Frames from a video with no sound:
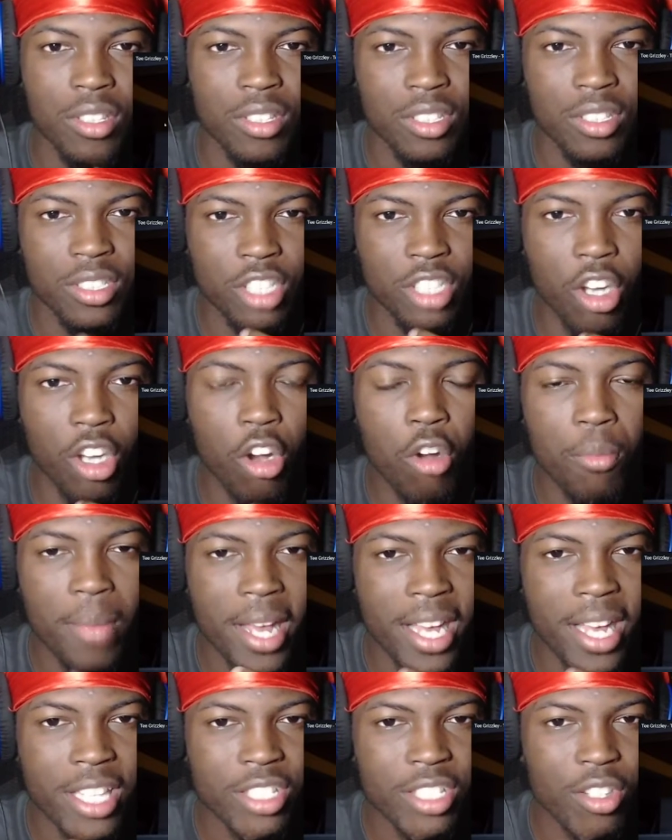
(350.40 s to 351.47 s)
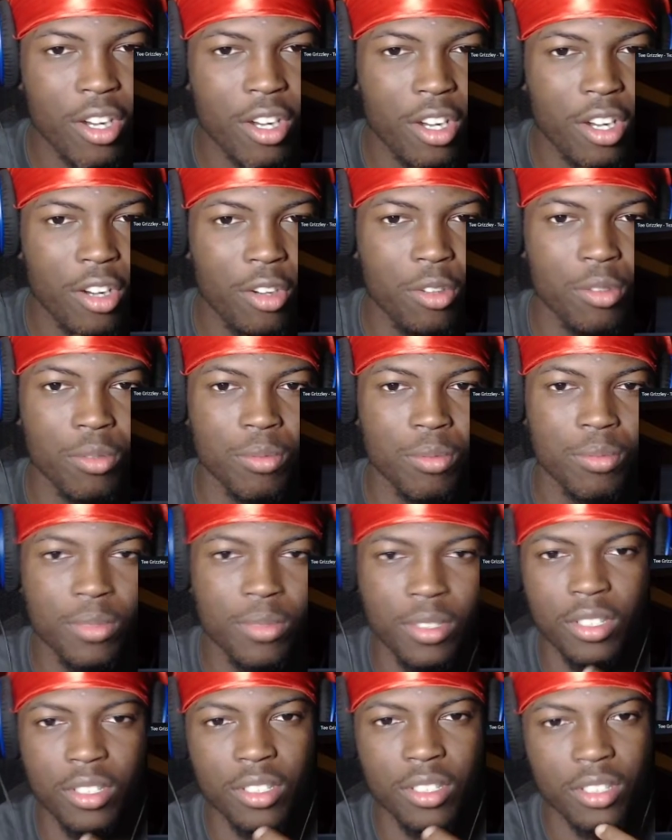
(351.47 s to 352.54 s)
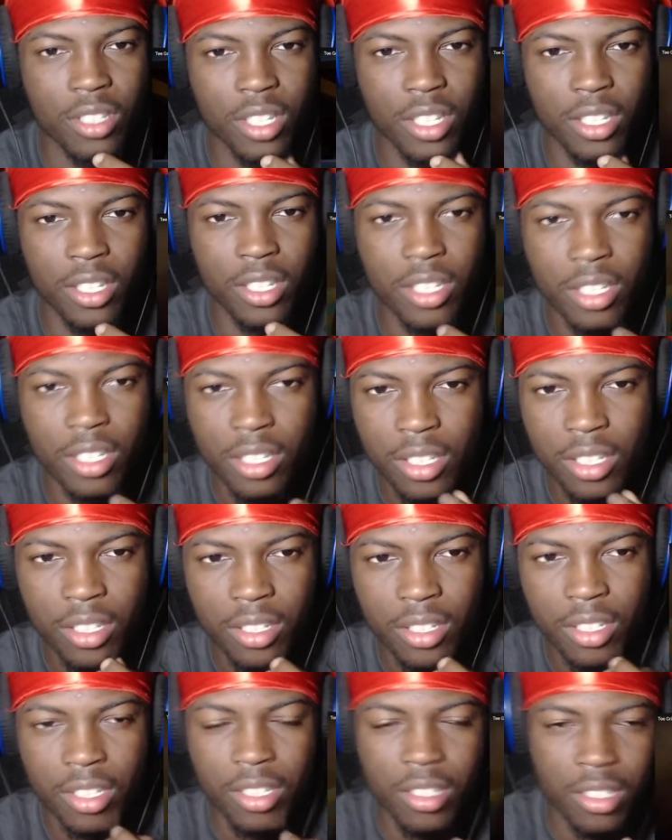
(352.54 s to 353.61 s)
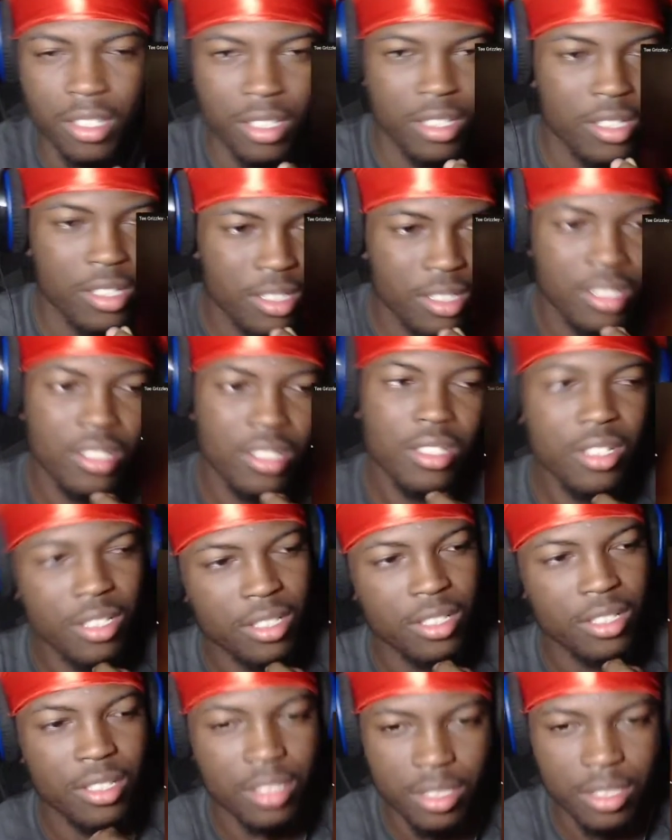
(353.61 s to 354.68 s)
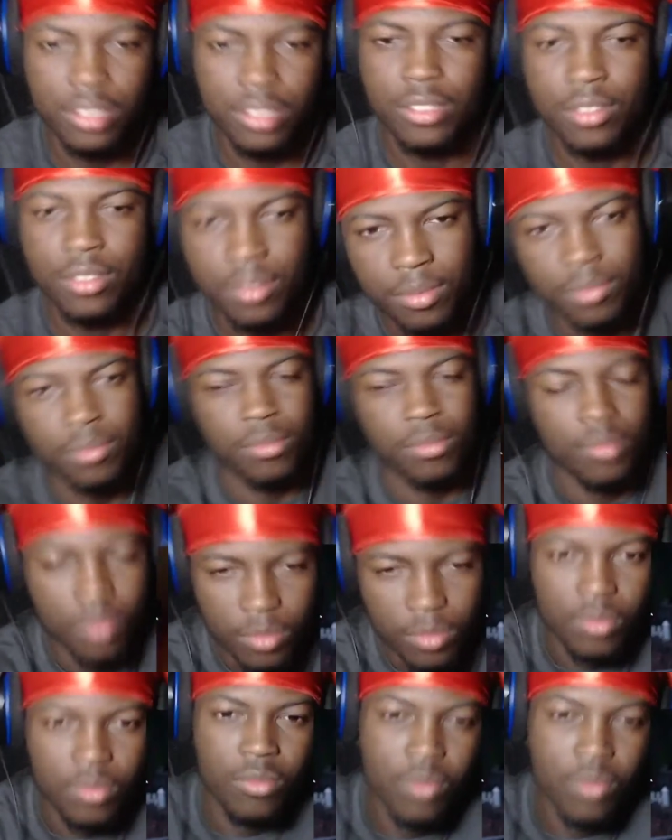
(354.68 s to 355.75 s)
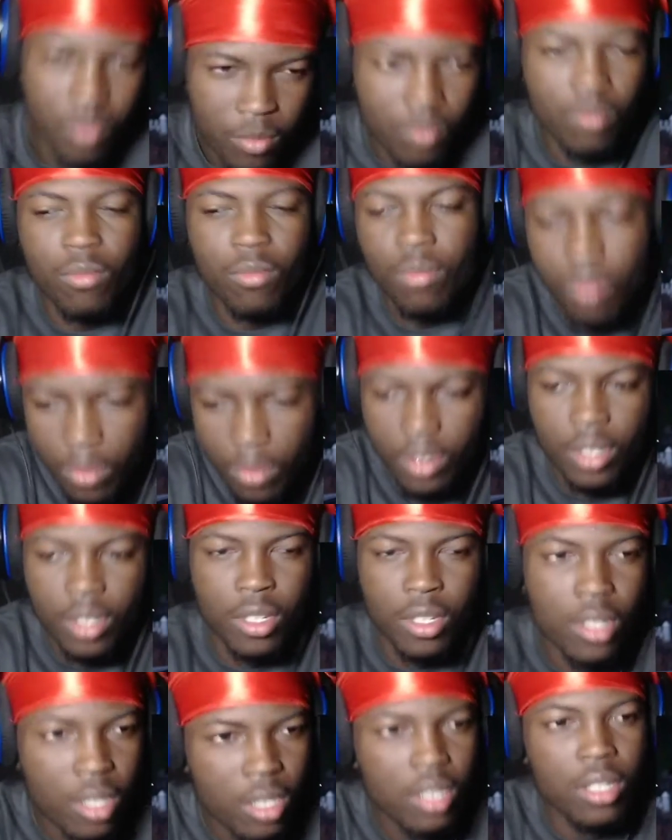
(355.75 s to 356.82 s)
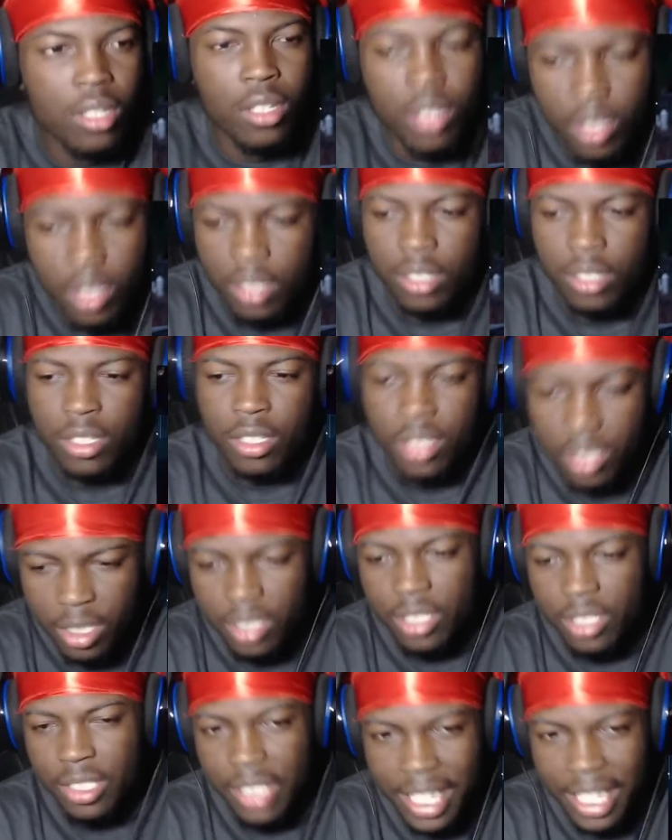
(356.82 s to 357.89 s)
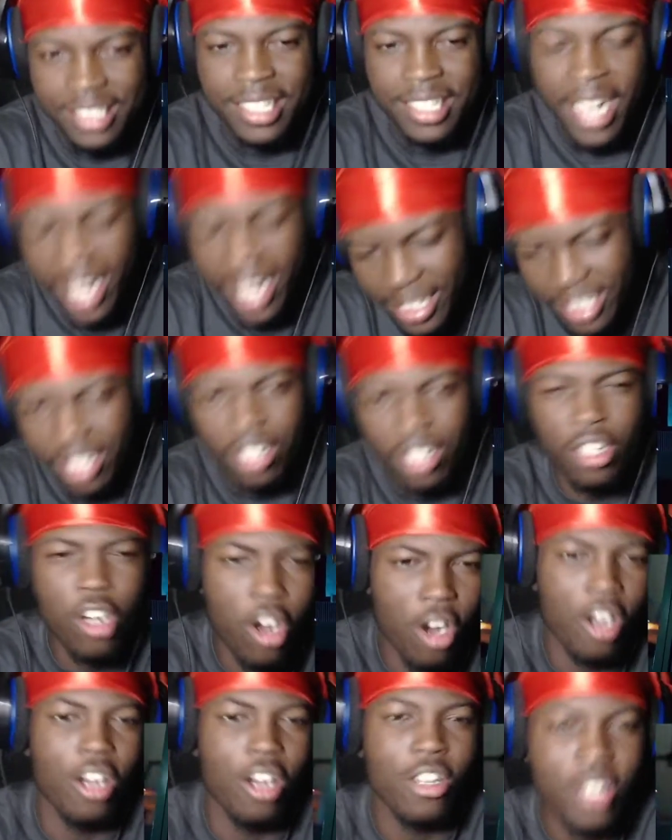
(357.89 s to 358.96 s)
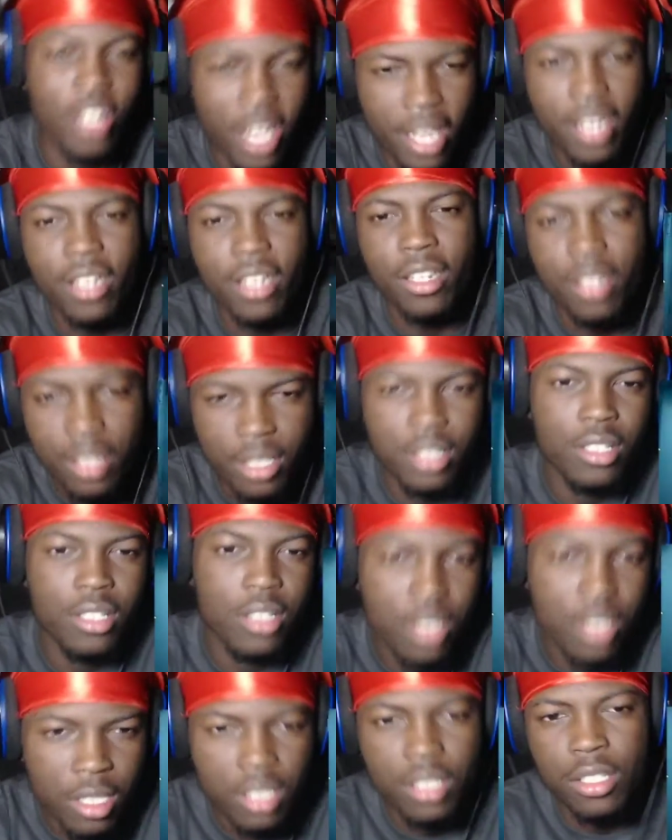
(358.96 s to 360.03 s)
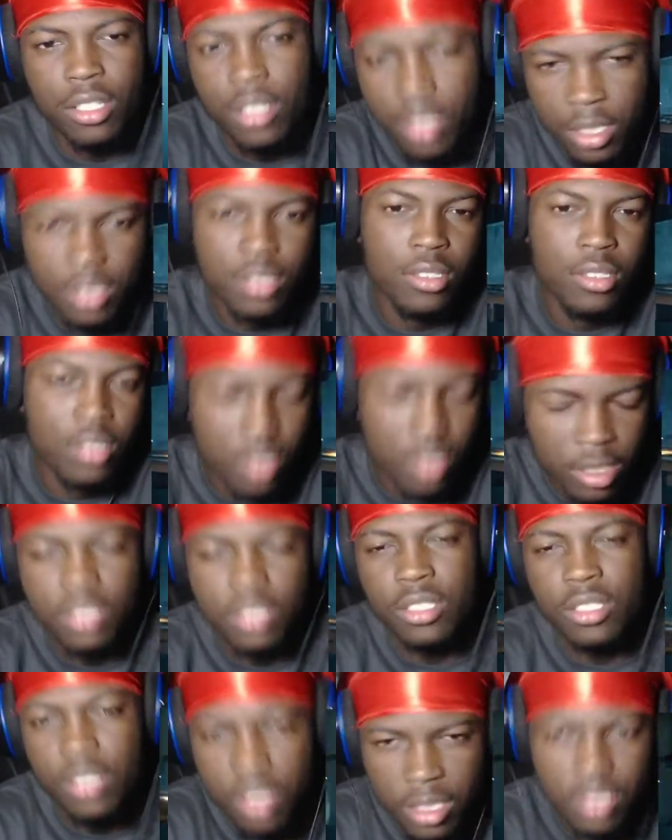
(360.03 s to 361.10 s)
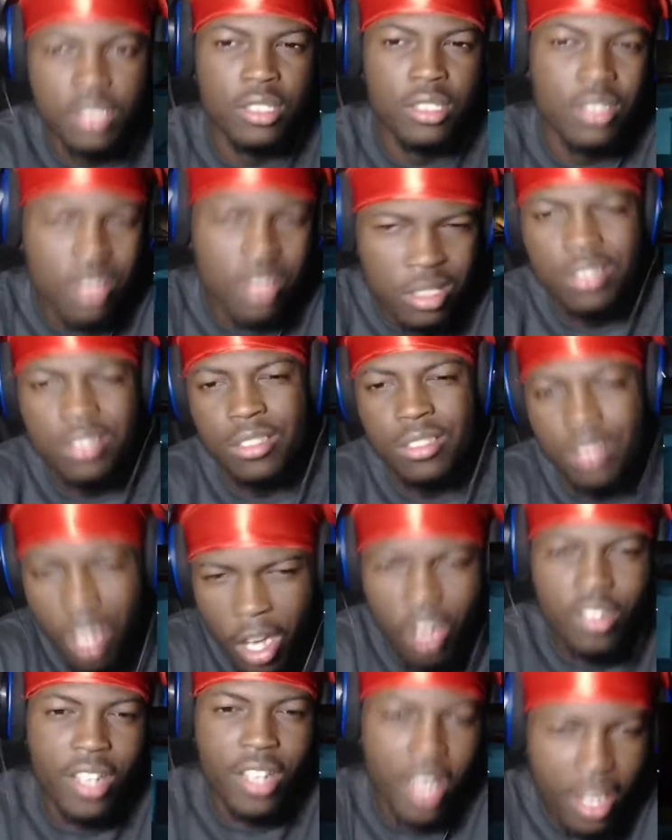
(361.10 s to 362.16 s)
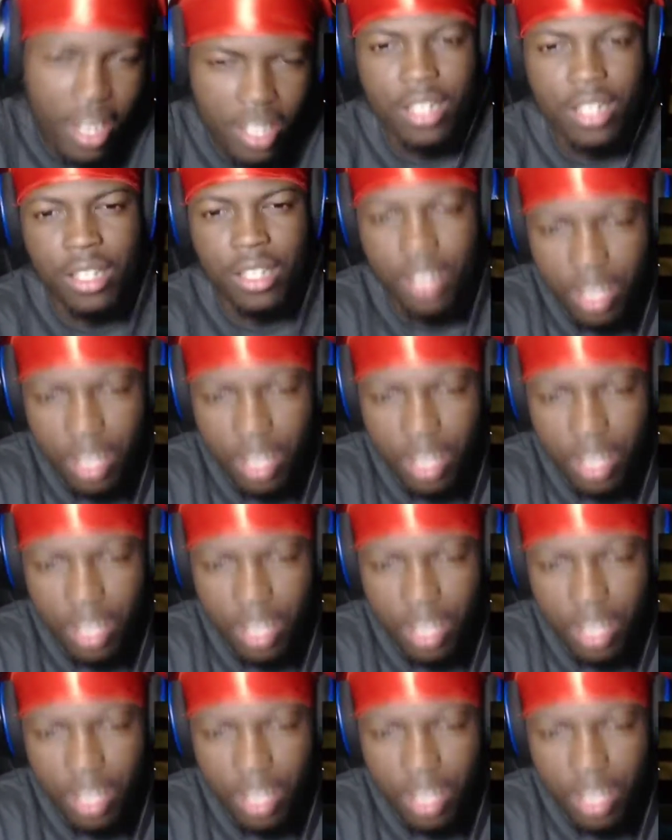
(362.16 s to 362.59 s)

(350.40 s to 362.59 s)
Tone man's going home. Okay. He's gonna follow him all the way there. Hey, follow him all the way there. Now Tez a couple cars behind. That's Tez in the car. Okay. Takes his bros far back. This gonna be a personal lick. Okay. Hit